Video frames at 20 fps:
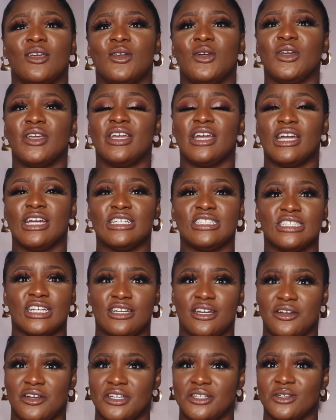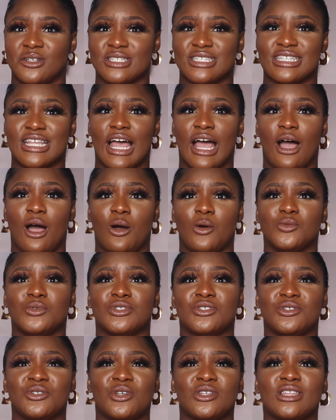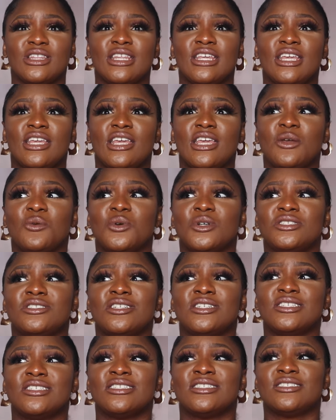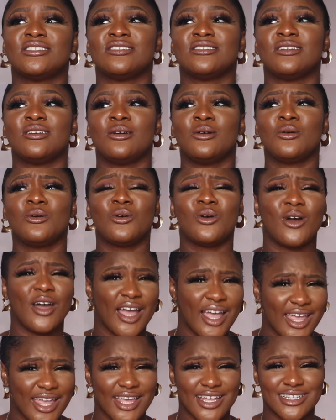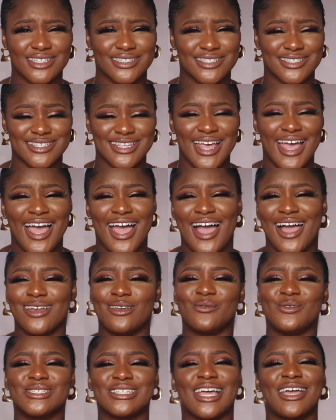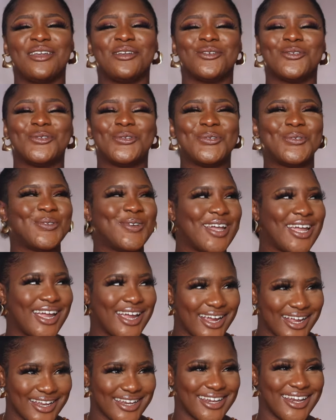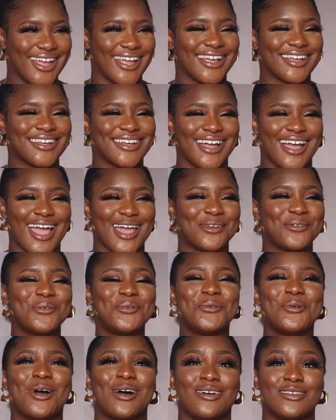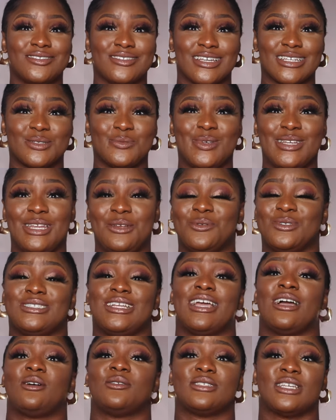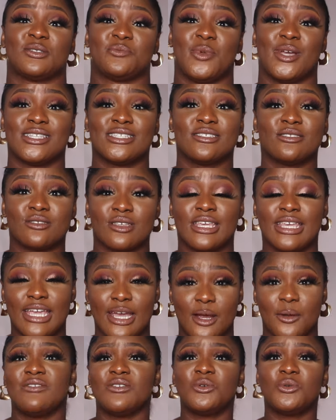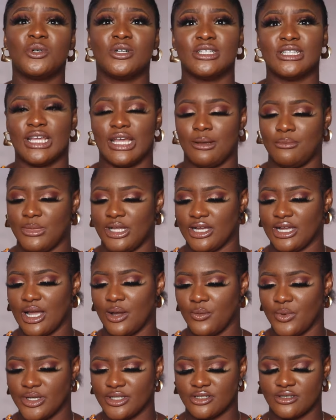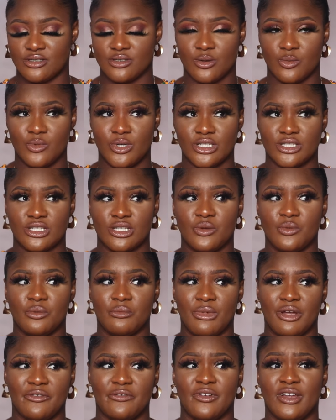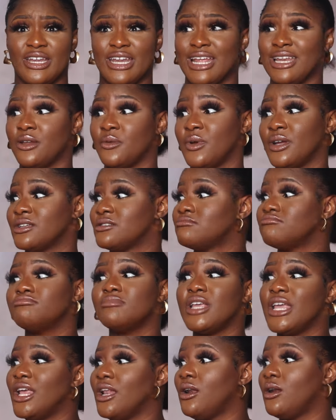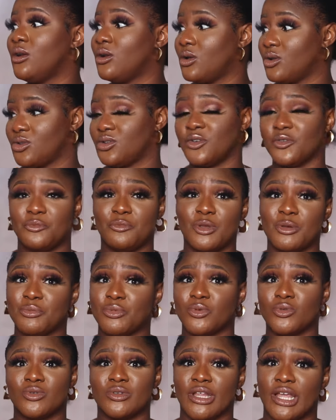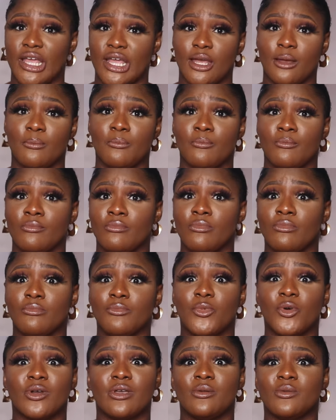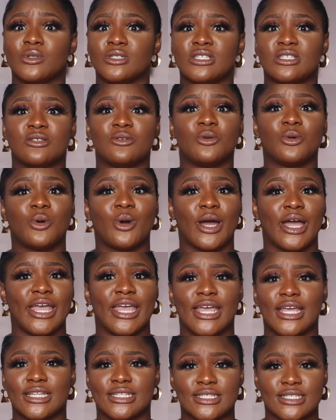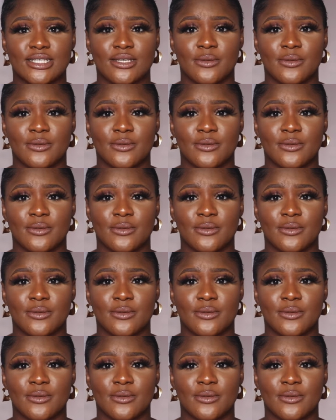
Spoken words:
you're not hearing generator sounds, nothing. It was just quiet, and it was kind of weird. Like, I don't know how to explain. It was like I was expecting to hear. Even one time, like, I went to somewhere to eat with my friend, and there were a lot of people there, but it was still quiet.